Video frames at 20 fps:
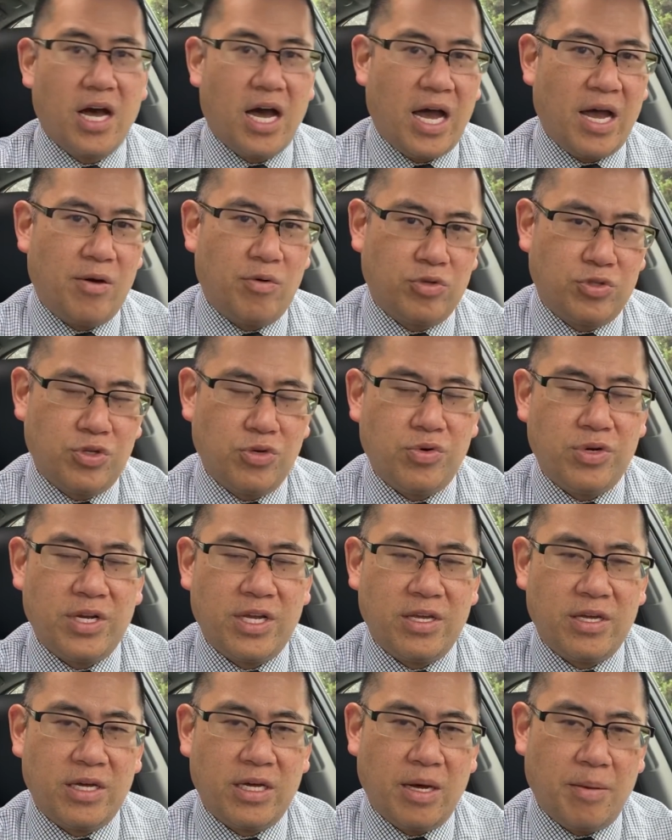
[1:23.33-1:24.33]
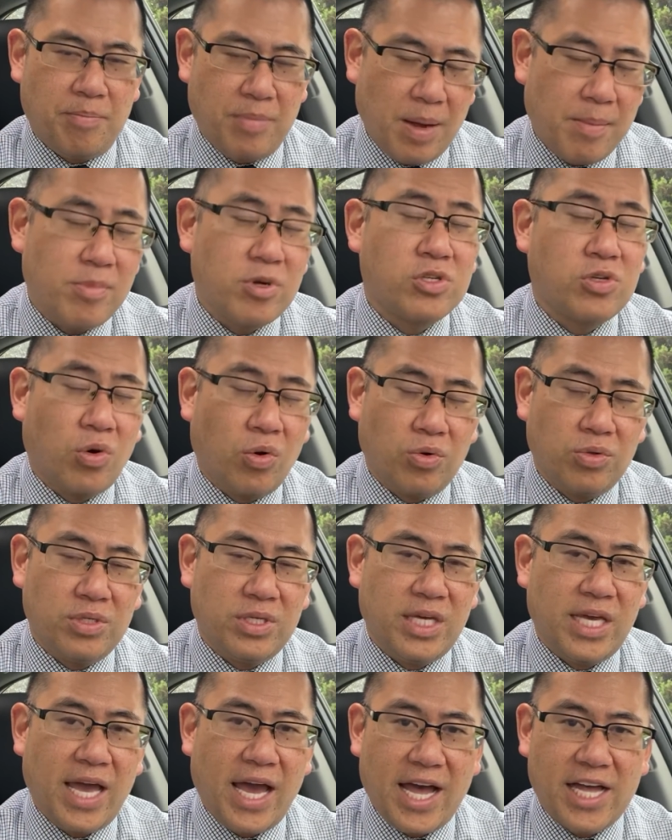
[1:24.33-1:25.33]
I will do an, a members
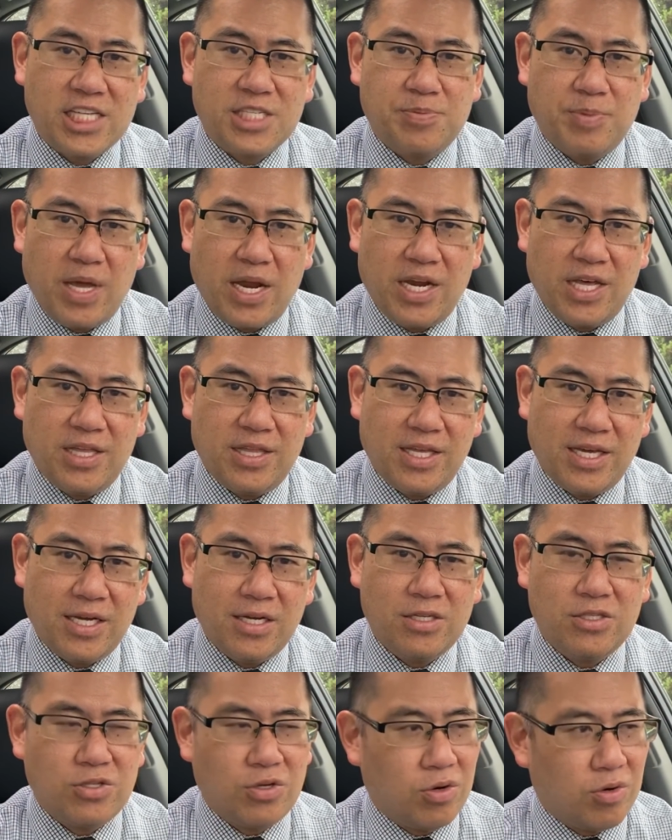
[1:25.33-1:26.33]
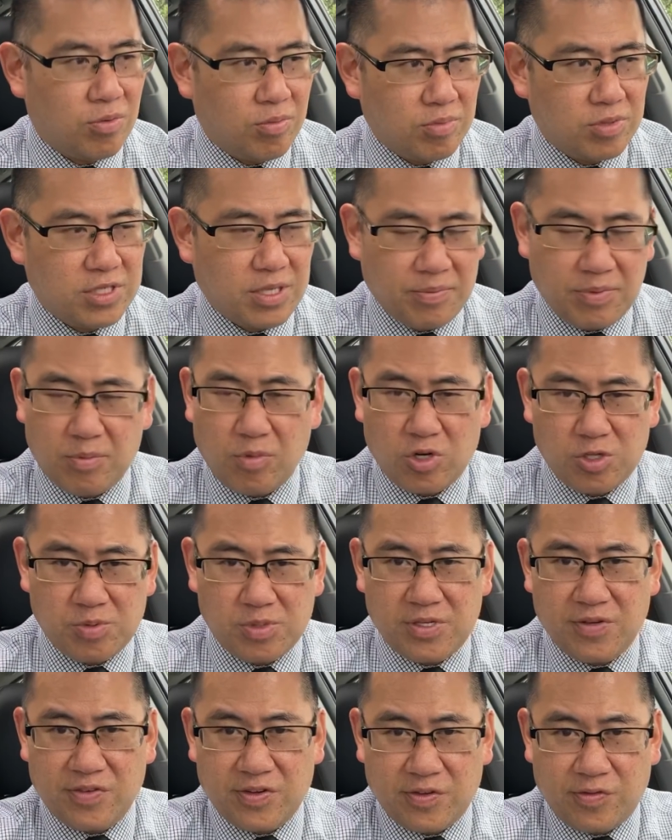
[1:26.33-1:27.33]
only Ask Me Anything, so something more
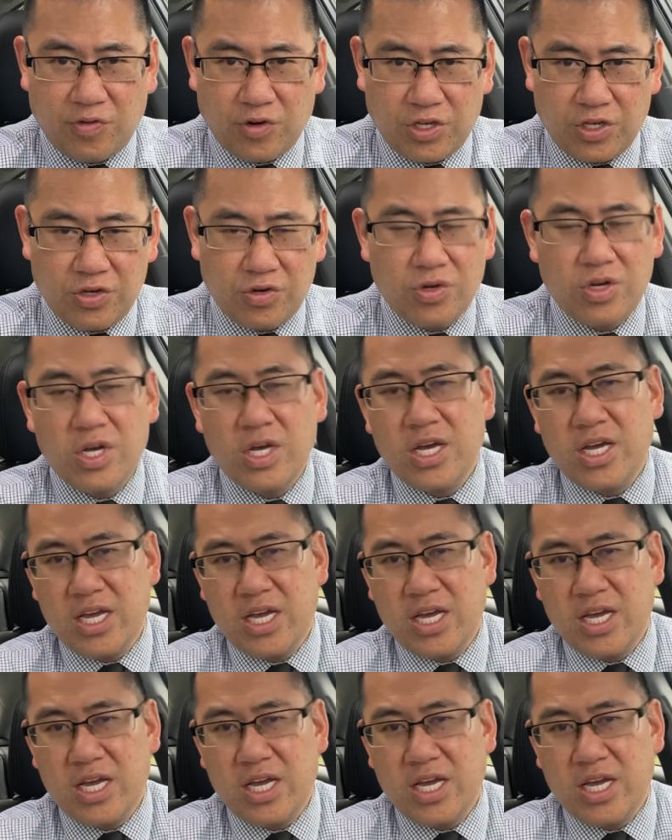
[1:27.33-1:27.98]
specific for you,